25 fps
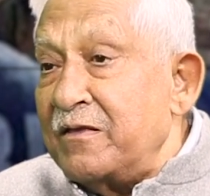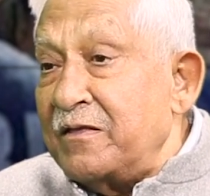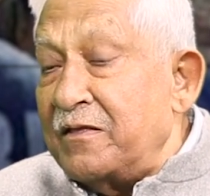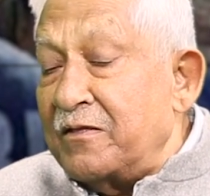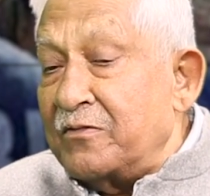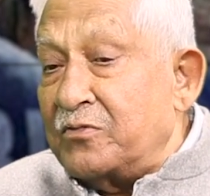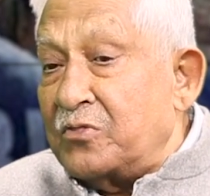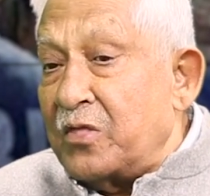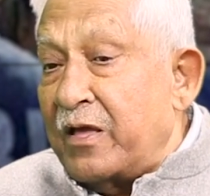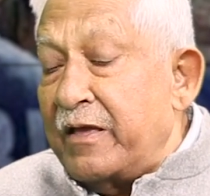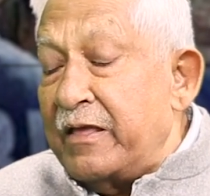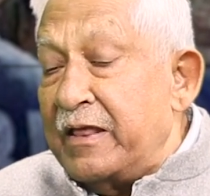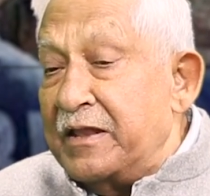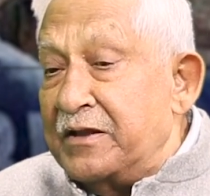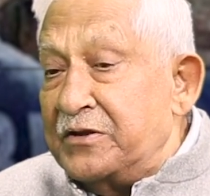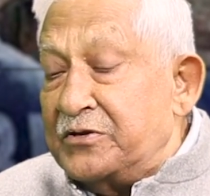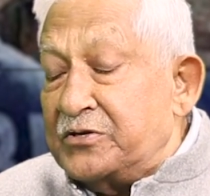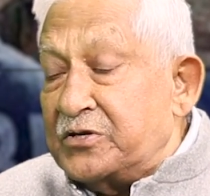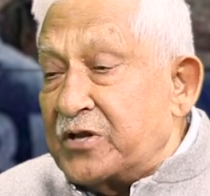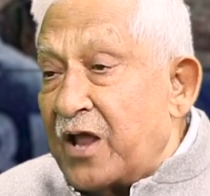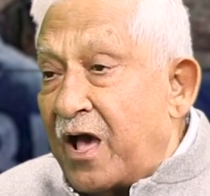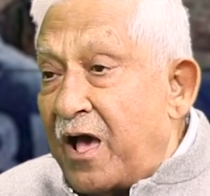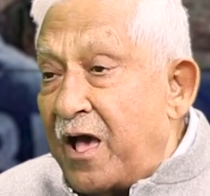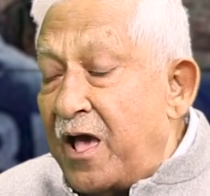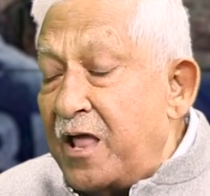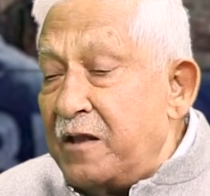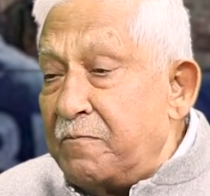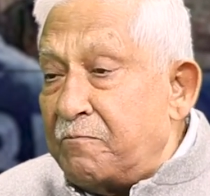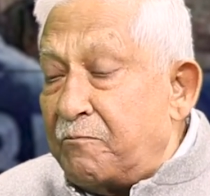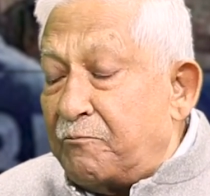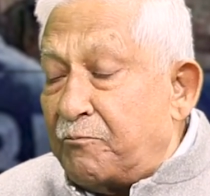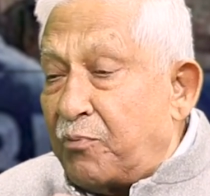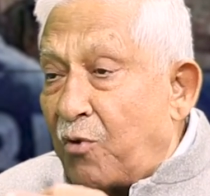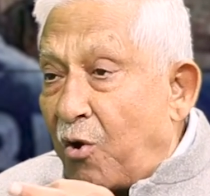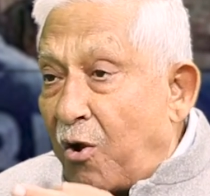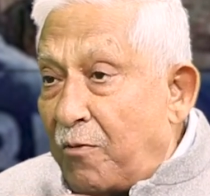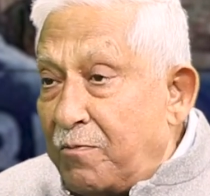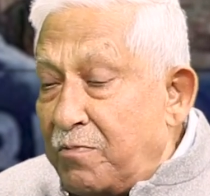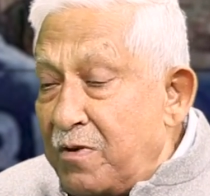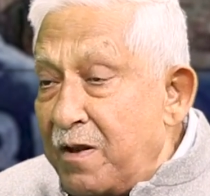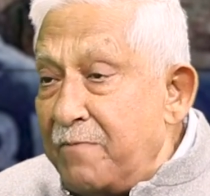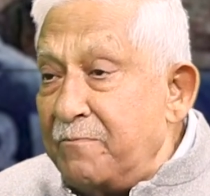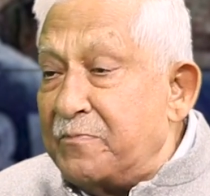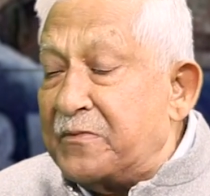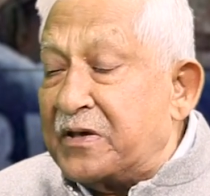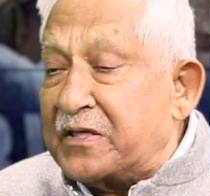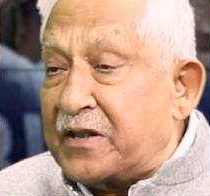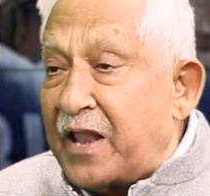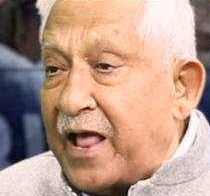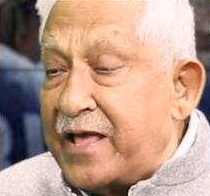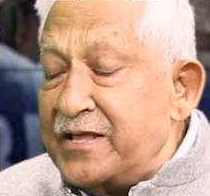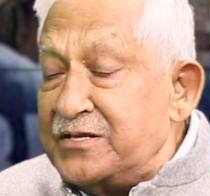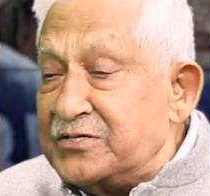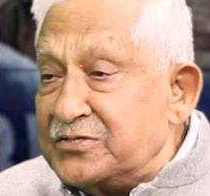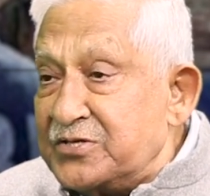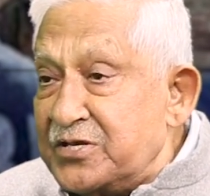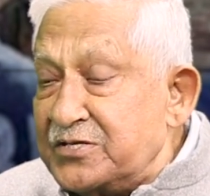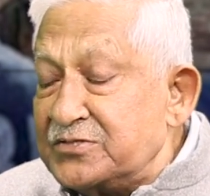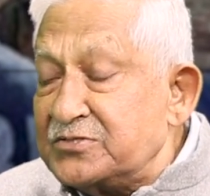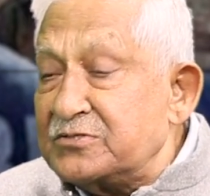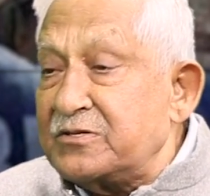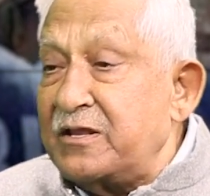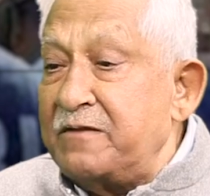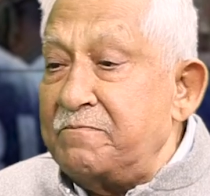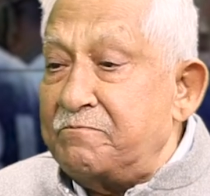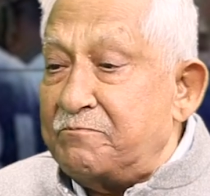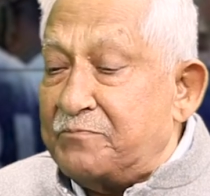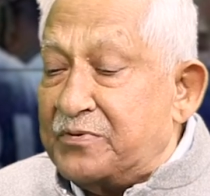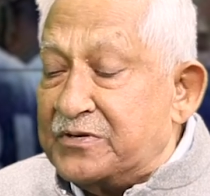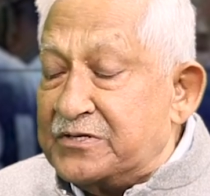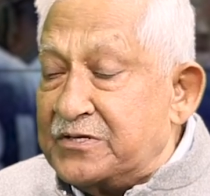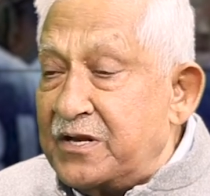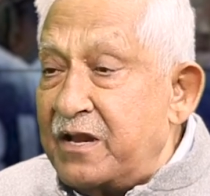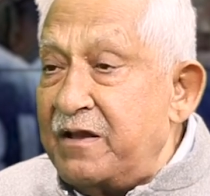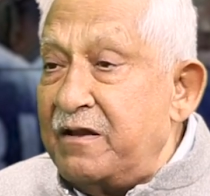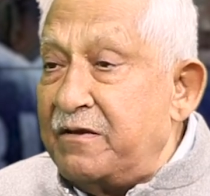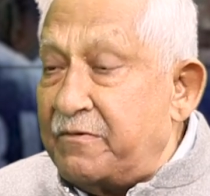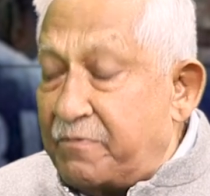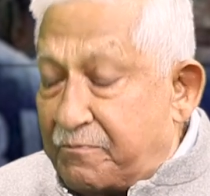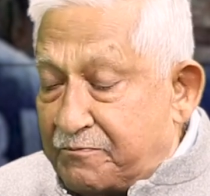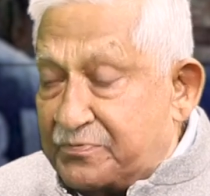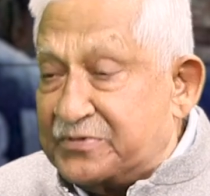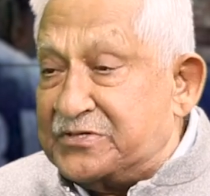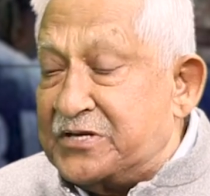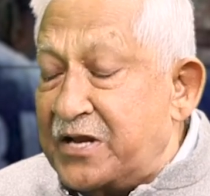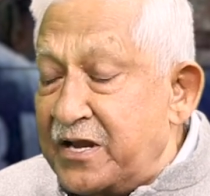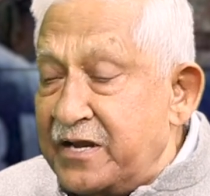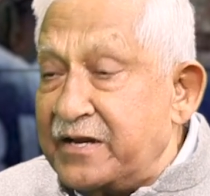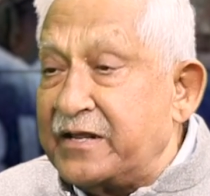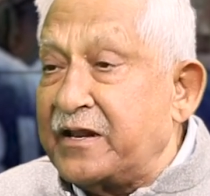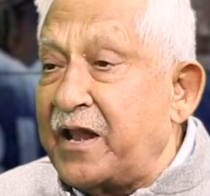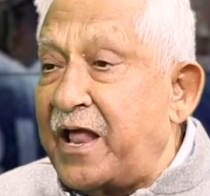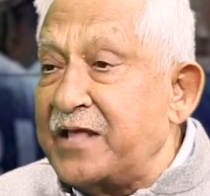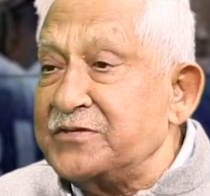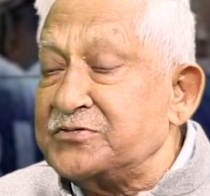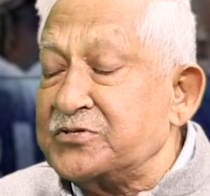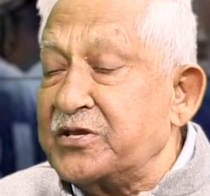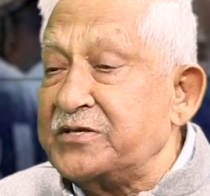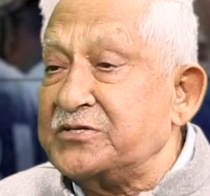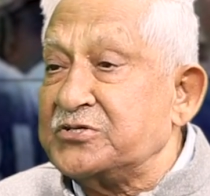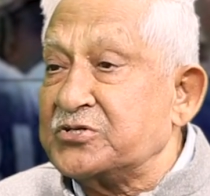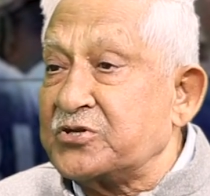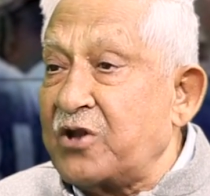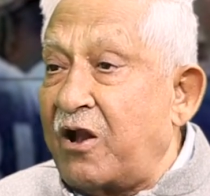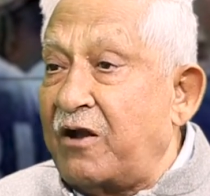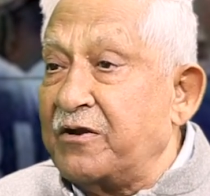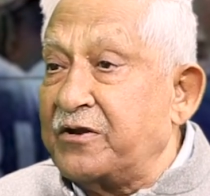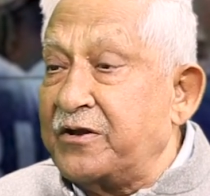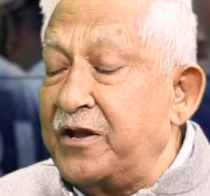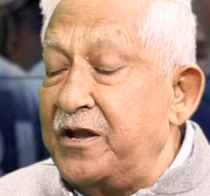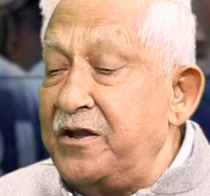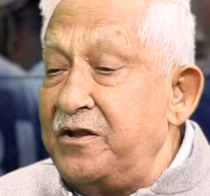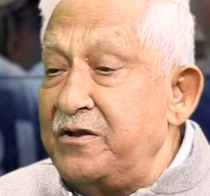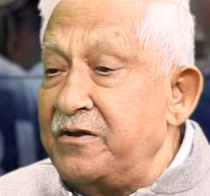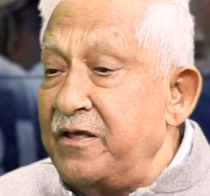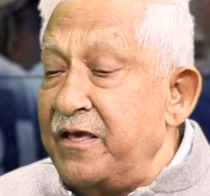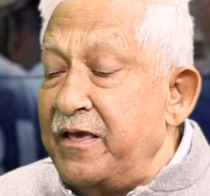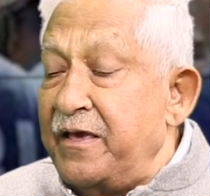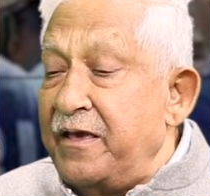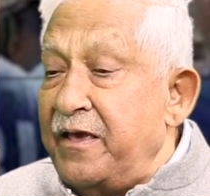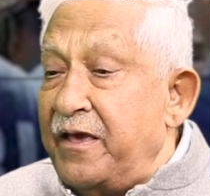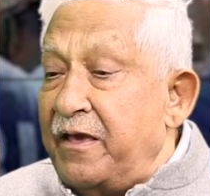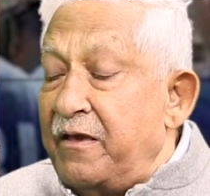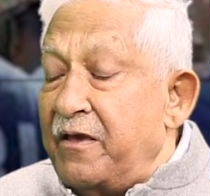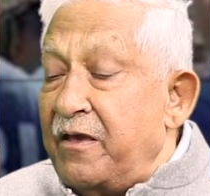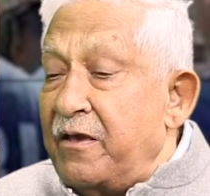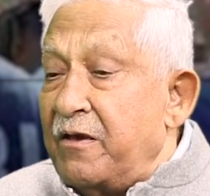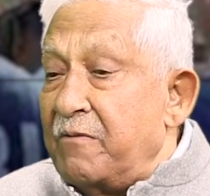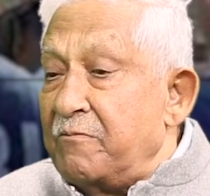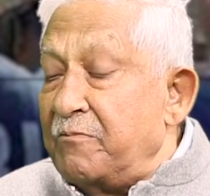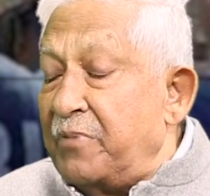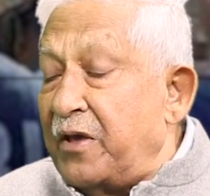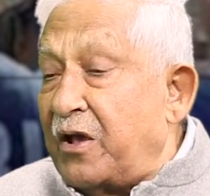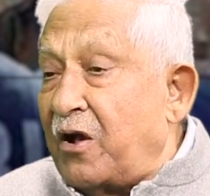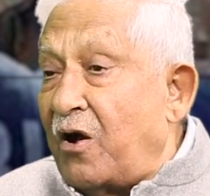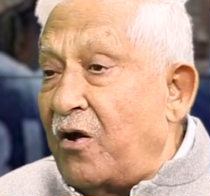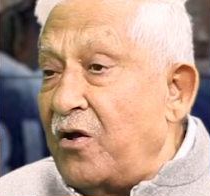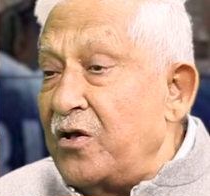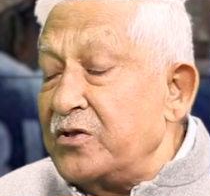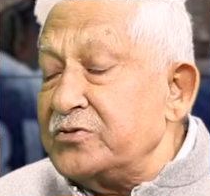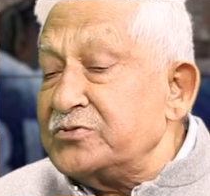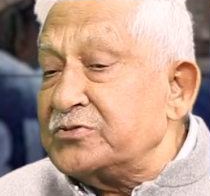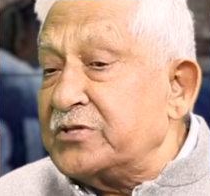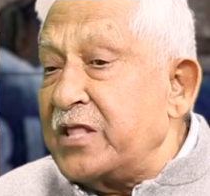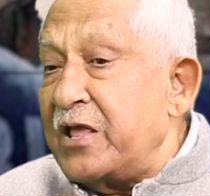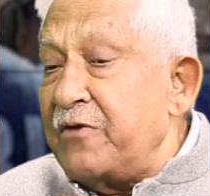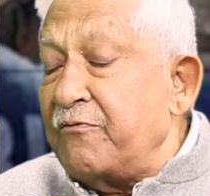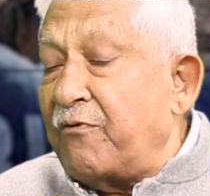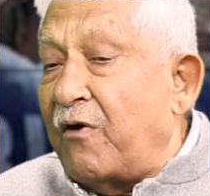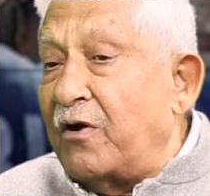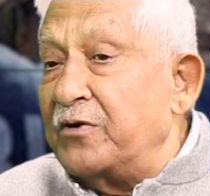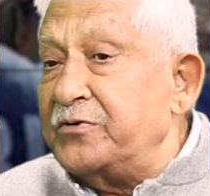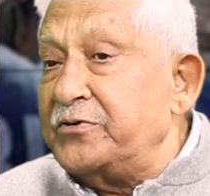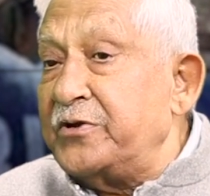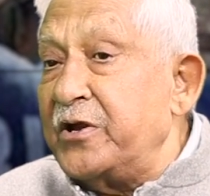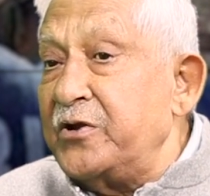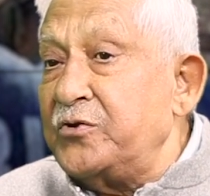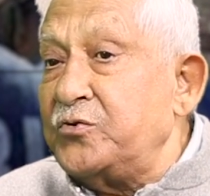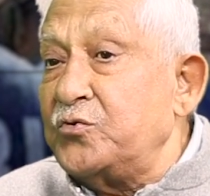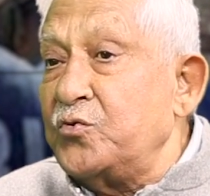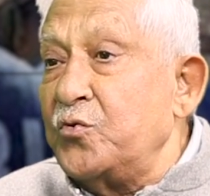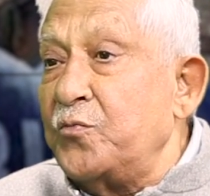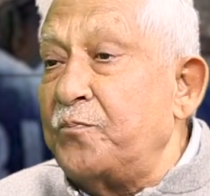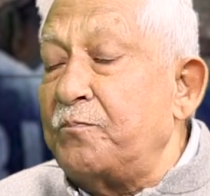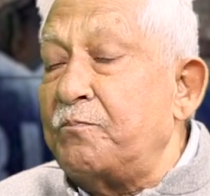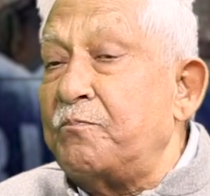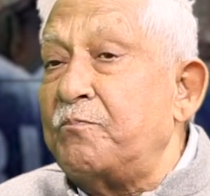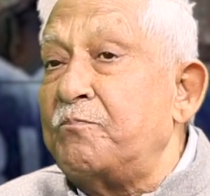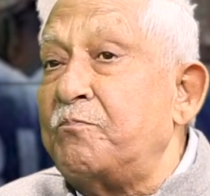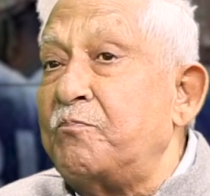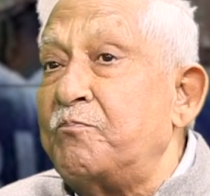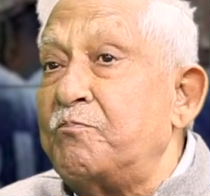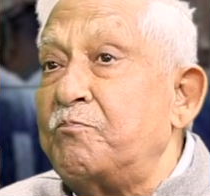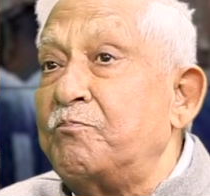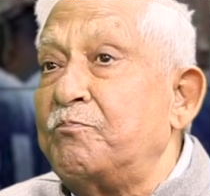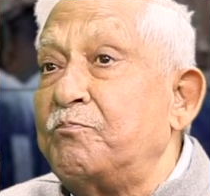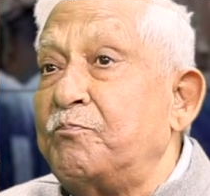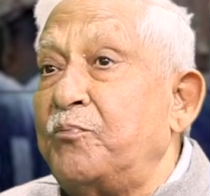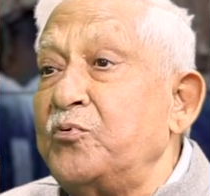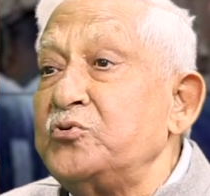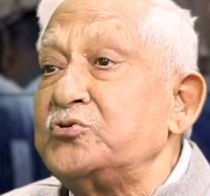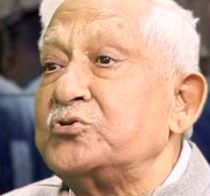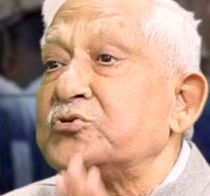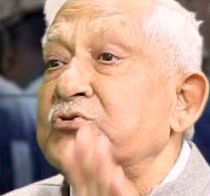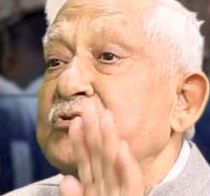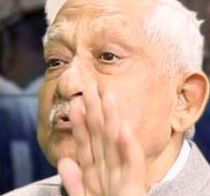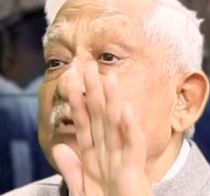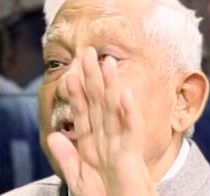the entire problem crisis in present crisis started because they wanted to push